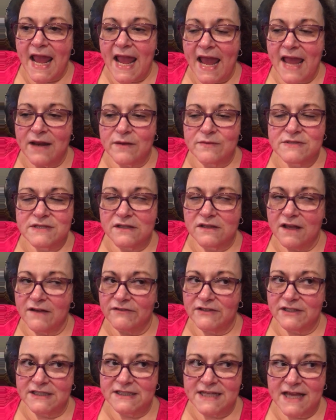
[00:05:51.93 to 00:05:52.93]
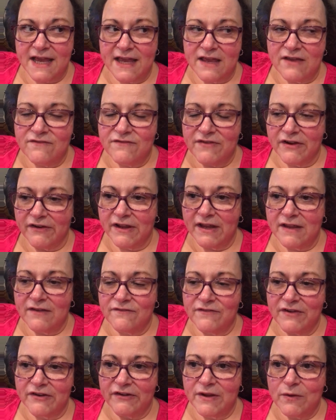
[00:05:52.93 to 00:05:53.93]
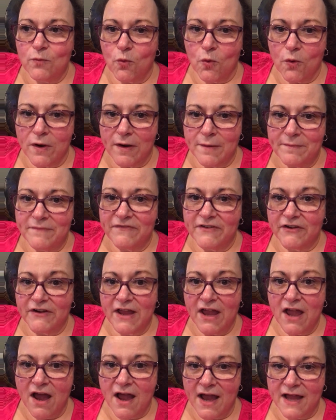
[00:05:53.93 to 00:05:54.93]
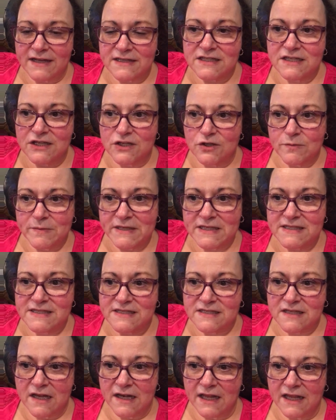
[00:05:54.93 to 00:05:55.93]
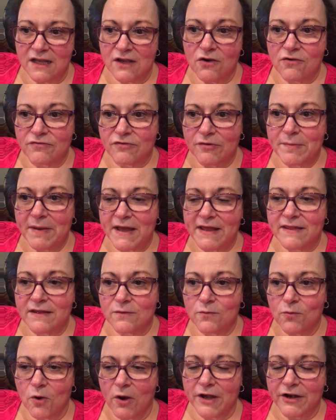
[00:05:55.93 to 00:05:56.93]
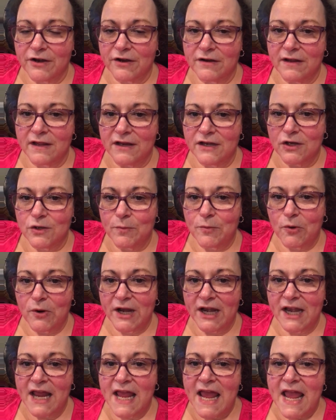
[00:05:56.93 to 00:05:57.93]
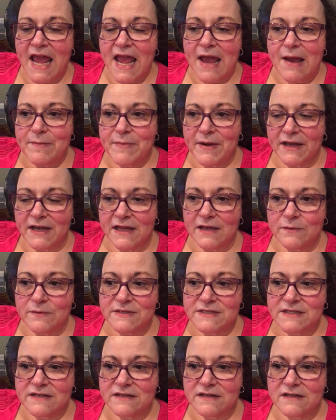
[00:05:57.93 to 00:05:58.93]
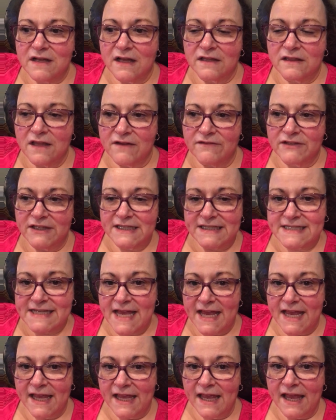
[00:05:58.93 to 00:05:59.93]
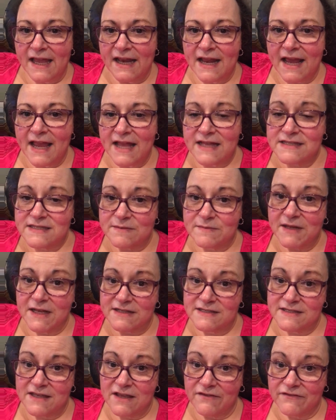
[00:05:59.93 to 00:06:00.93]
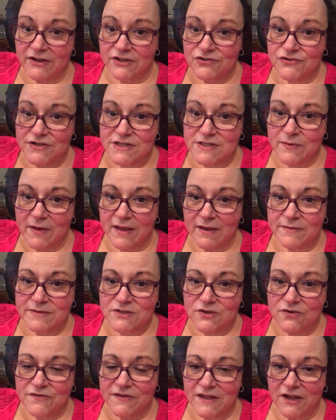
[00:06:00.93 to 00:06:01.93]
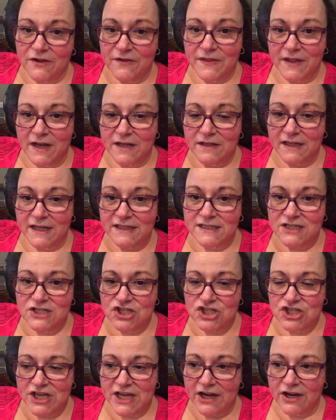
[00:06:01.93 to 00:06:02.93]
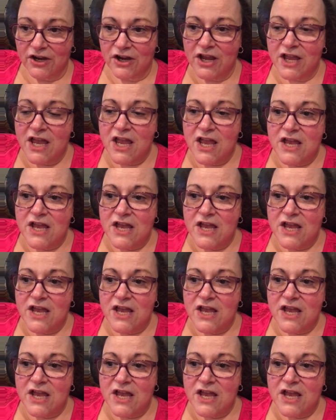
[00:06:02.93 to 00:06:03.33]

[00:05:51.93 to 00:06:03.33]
And it was a lovely day. Very, very warm, very hot, humid, sunny over by the water in Newport. But it was a lovely day. And I had some non-scale victories while I was over there that I'd like to share.